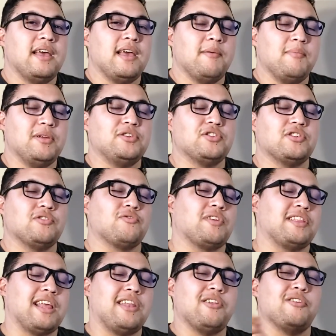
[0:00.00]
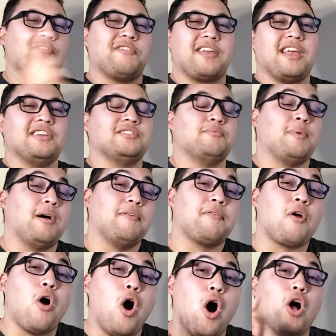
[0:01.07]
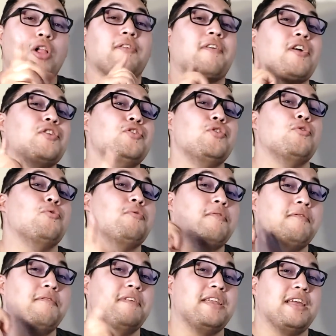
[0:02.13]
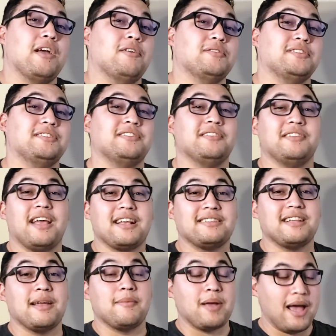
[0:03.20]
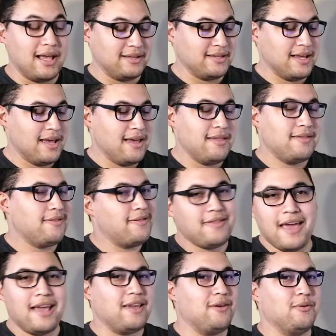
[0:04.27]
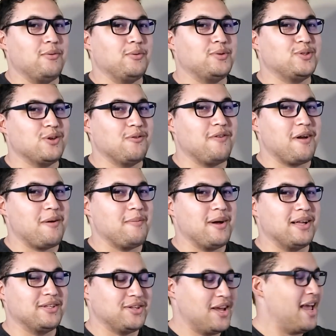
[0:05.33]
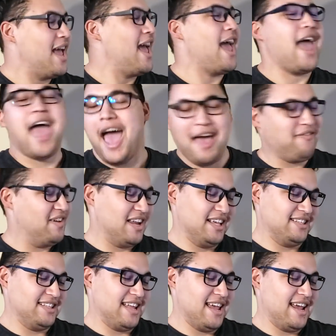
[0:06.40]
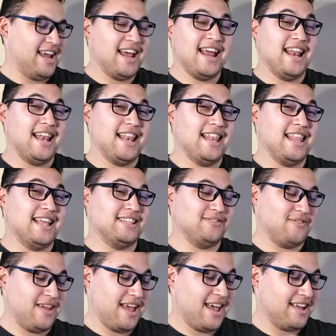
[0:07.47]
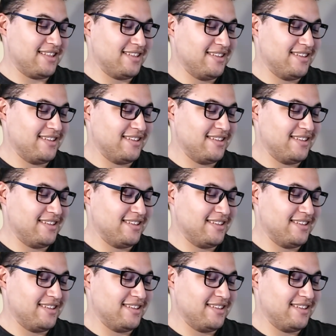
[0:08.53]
And be sure to ring that notification bell for all of our new videos. Until next time, guys, thank you so very much. Have a nice day. Let's react.